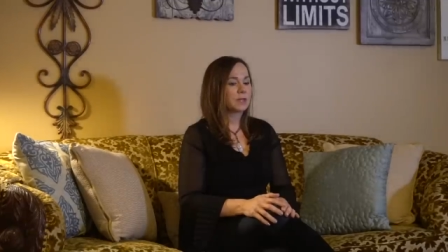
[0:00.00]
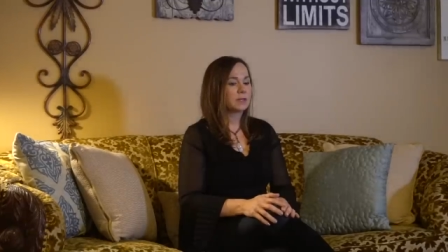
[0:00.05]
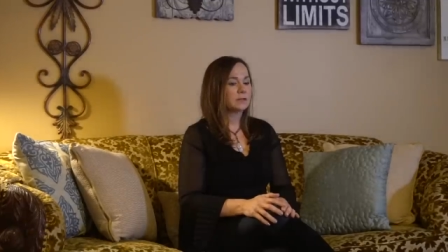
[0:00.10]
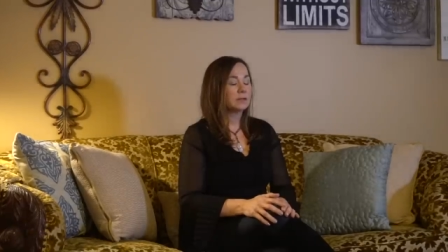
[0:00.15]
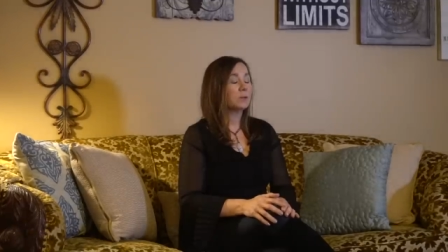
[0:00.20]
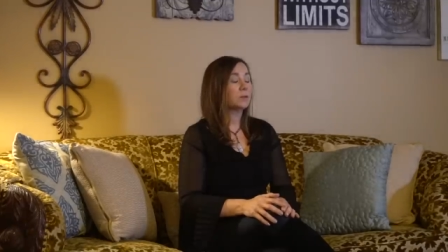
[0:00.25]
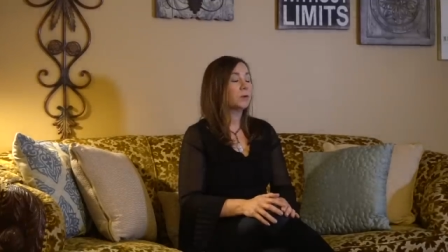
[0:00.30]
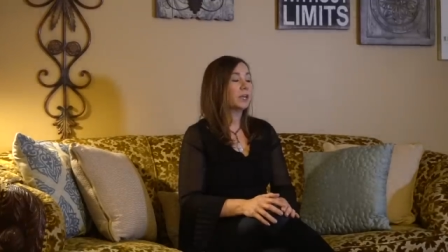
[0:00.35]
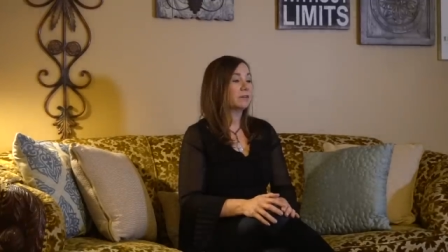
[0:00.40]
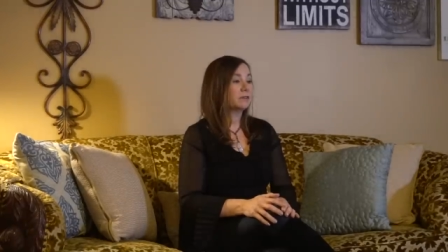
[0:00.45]

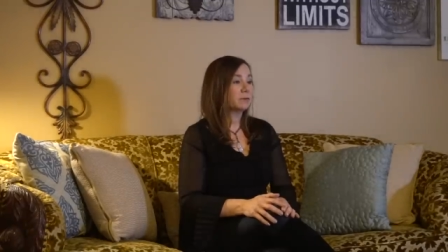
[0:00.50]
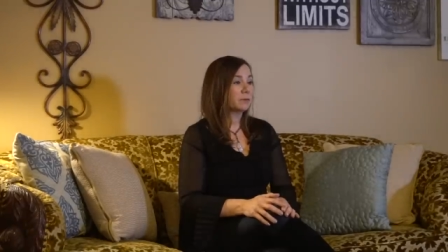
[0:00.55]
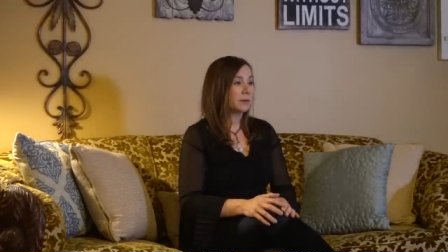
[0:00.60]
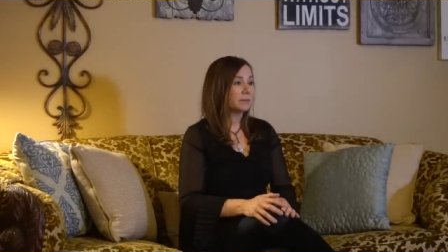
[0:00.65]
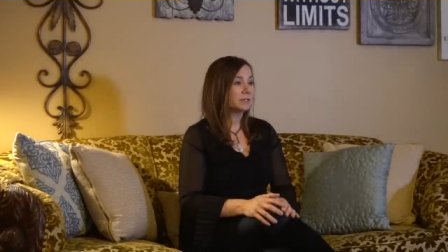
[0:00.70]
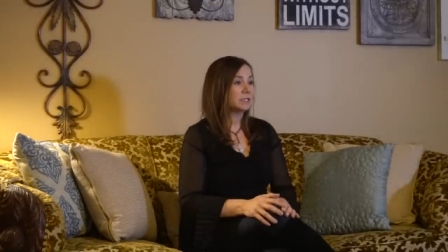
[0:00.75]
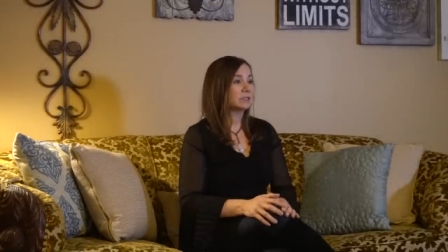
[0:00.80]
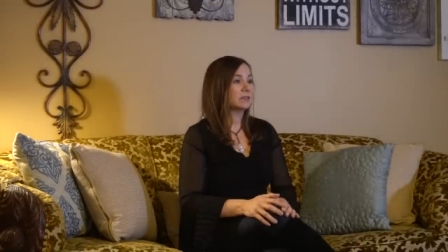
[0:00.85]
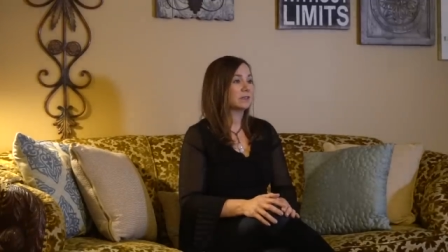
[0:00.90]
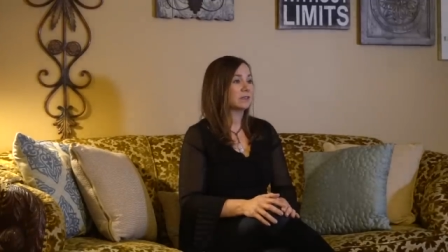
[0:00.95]
that we have a
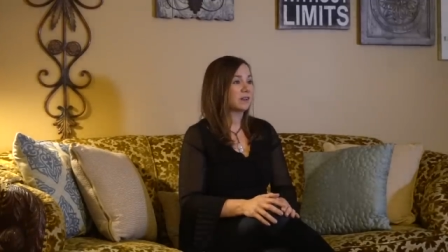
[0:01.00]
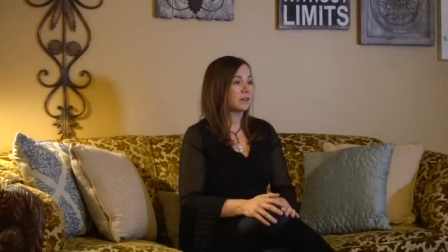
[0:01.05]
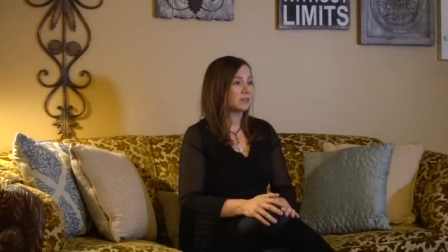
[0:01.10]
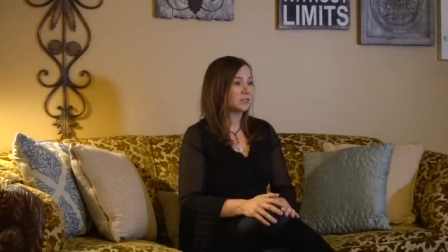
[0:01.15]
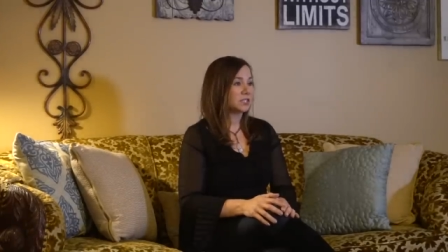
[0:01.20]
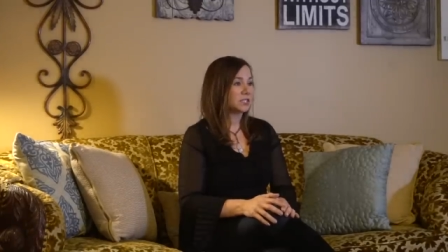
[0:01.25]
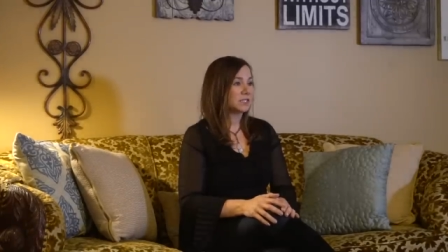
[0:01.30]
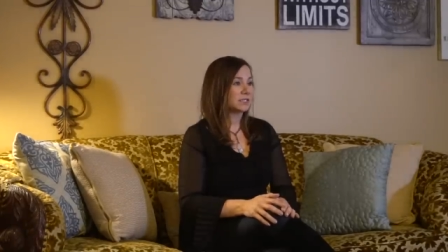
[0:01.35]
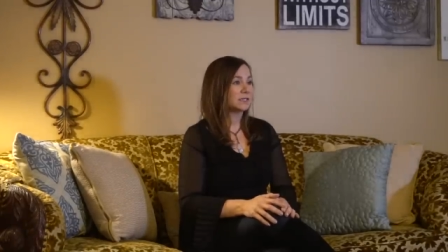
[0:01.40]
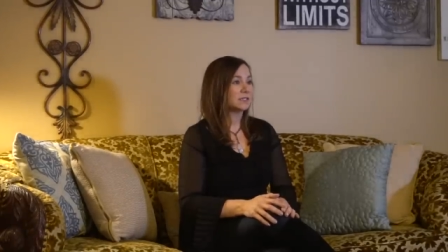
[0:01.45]
reptilian
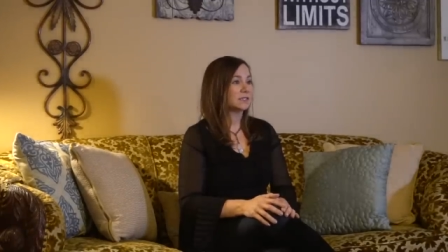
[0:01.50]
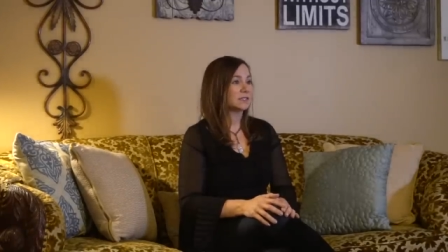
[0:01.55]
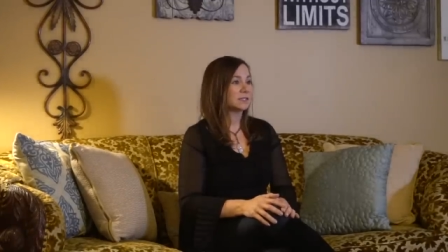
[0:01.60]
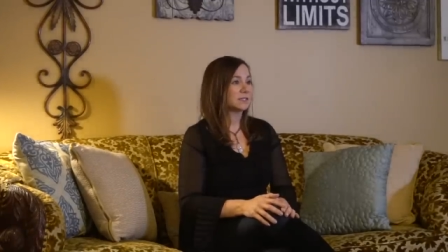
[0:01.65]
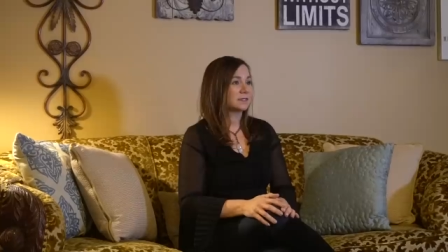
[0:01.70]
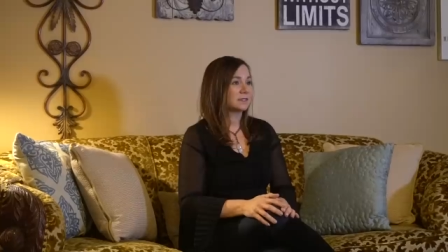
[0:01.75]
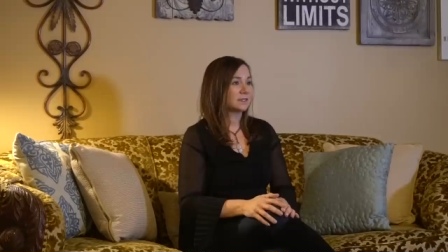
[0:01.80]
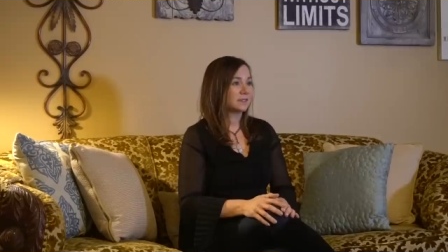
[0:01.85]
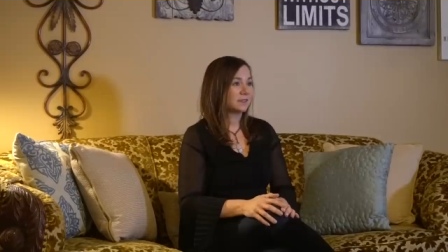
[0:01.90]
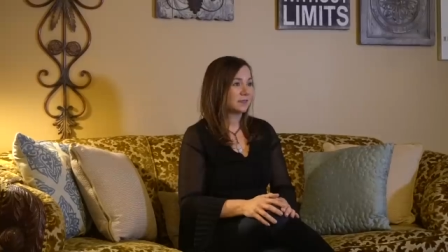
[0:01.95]

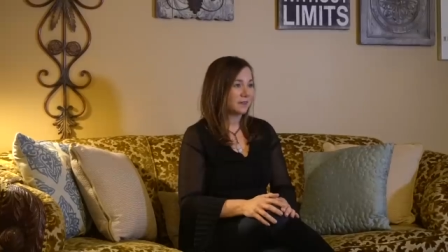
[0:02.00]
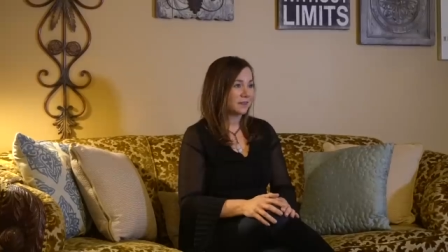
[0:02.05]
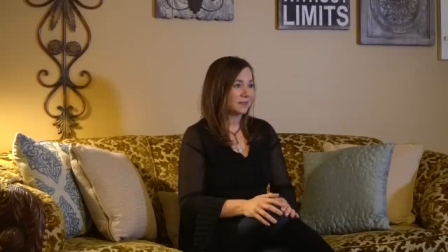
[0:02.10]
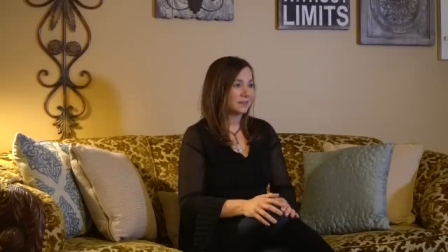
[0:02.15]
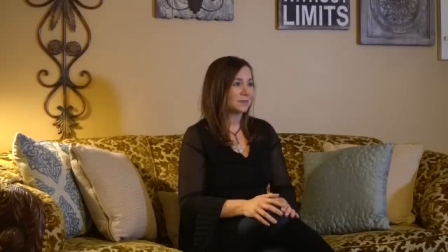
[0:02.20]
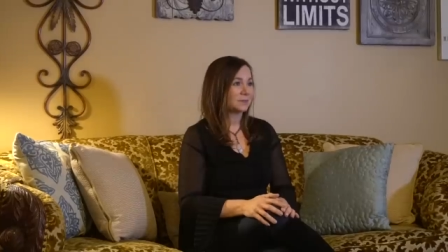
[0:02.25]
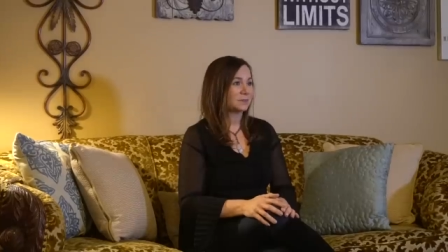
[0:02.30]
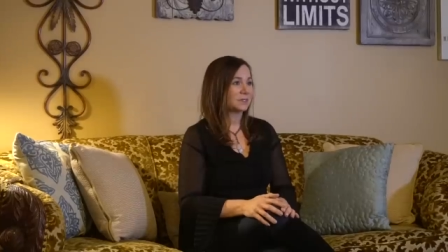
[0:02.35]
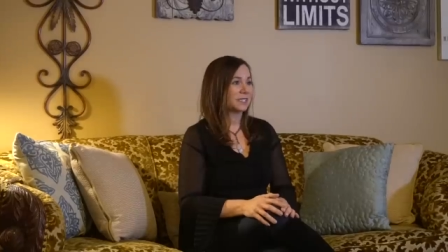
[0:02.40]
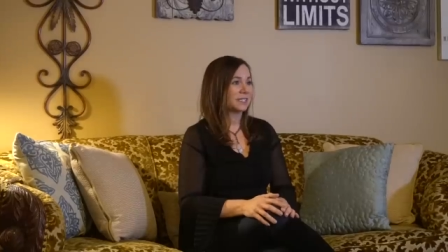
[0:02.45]
consciousness here on
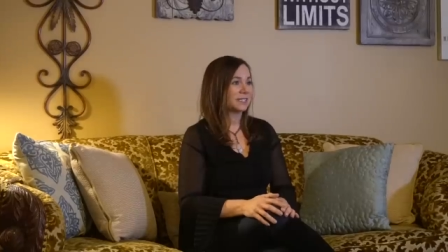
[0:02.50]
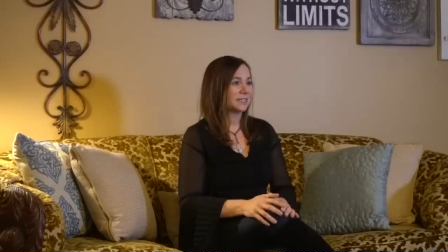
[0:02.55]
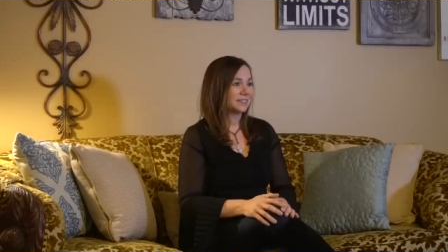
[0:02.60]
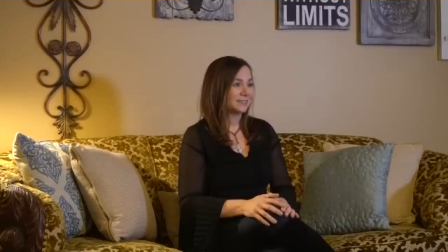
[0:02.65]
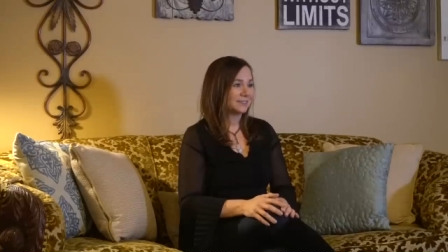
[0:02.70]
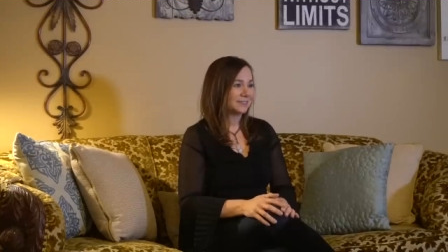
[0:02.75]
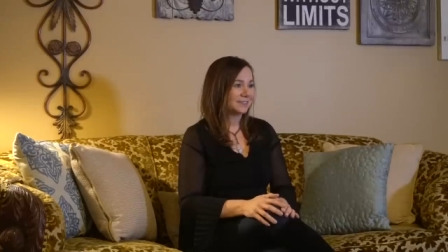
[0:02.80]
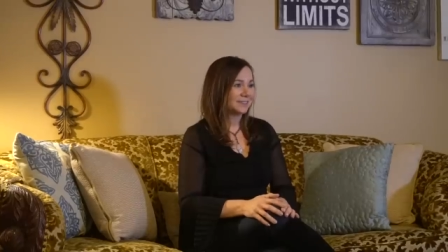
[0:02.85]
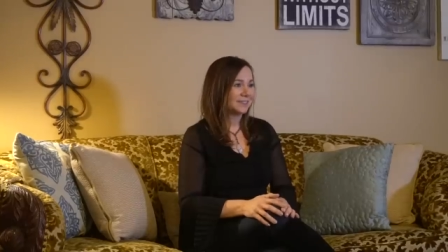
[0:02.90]
this planet.